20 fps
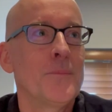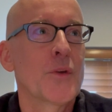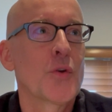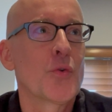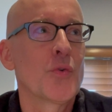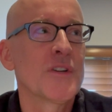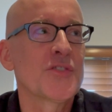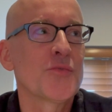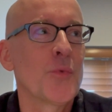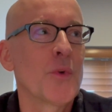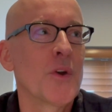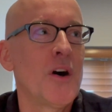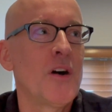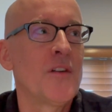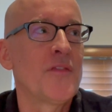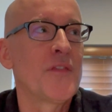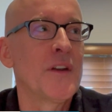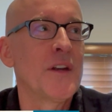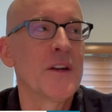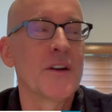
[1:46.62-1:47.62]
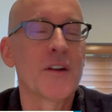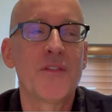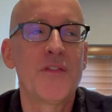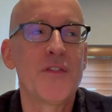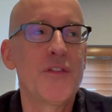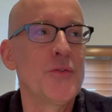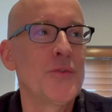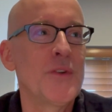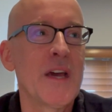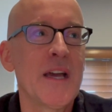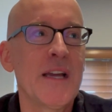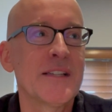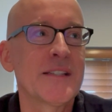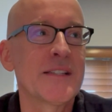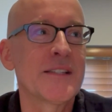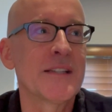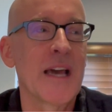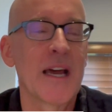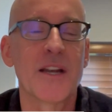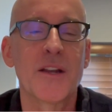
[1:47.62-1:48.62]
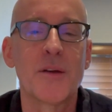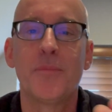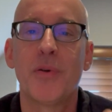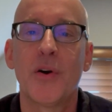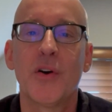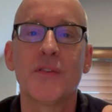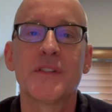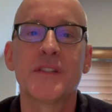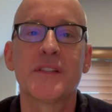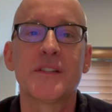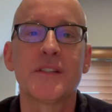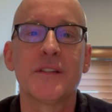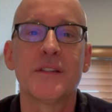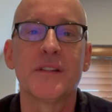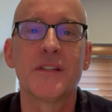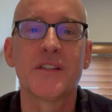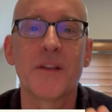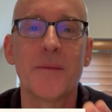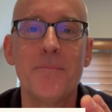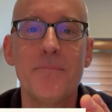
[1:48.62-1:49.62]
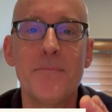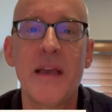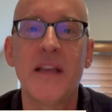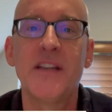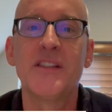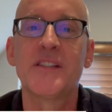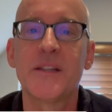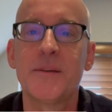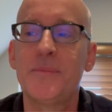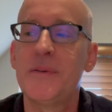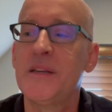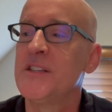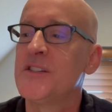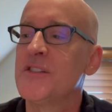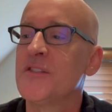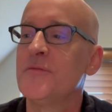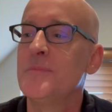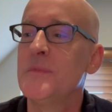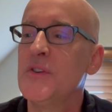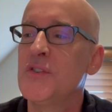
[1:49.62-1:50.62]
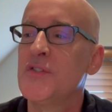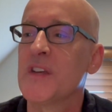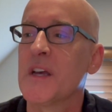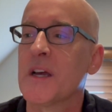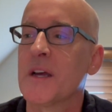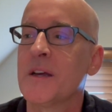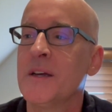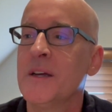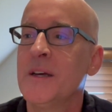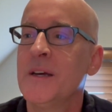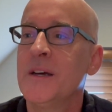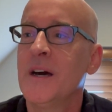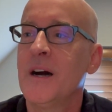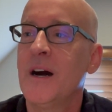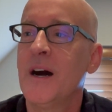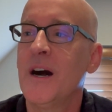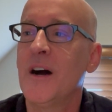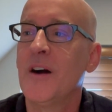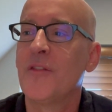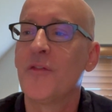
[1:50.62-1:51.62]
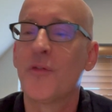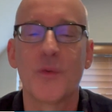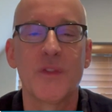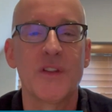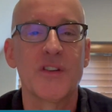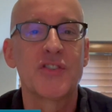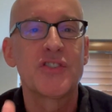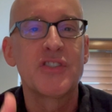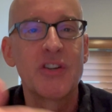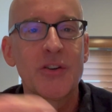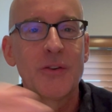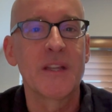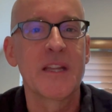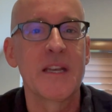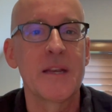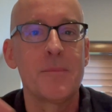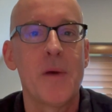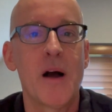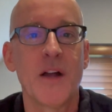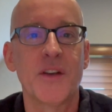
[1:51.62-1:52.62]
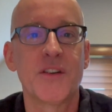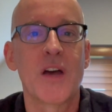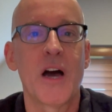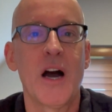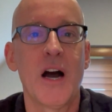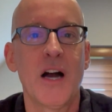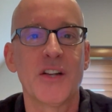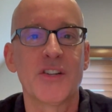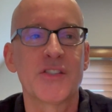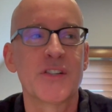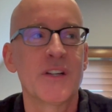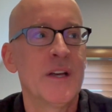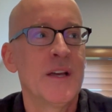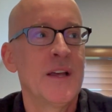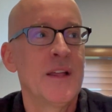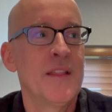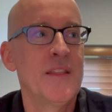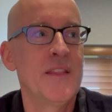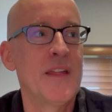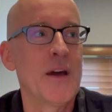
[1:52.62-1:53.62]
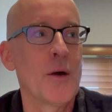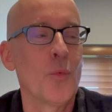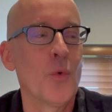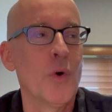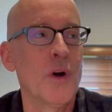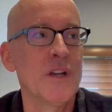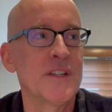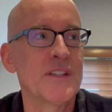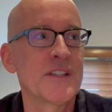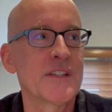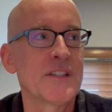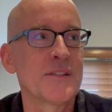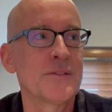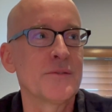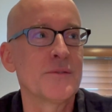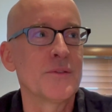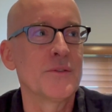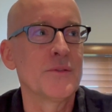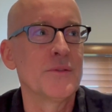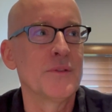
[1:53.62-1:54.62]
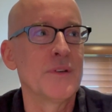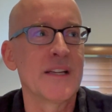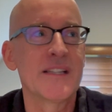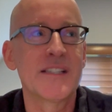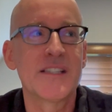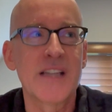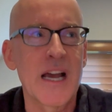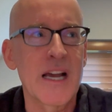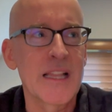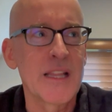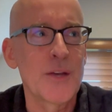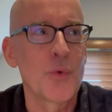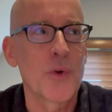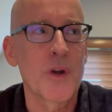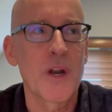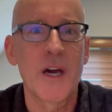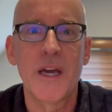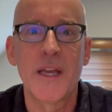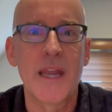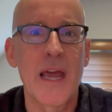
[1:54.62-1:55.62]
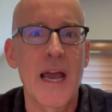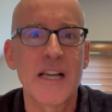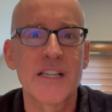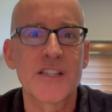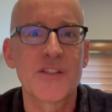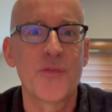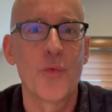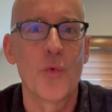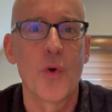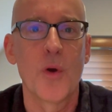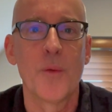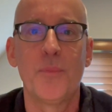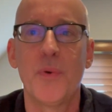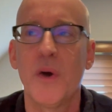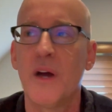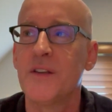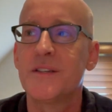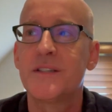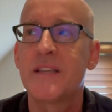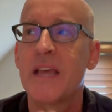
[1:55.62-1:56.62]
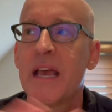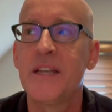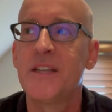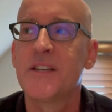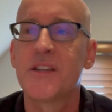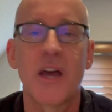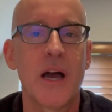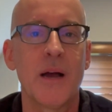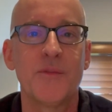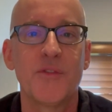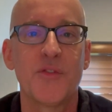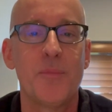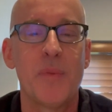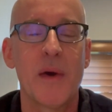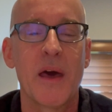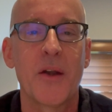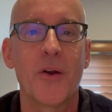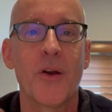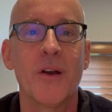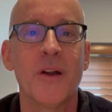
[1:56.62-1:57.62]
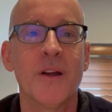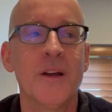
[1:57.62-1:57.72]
Chris went off and in a few days had composed this amazing piece of music uh, for this cheerleading montage that was exactly what I had asked for, but 10 times better.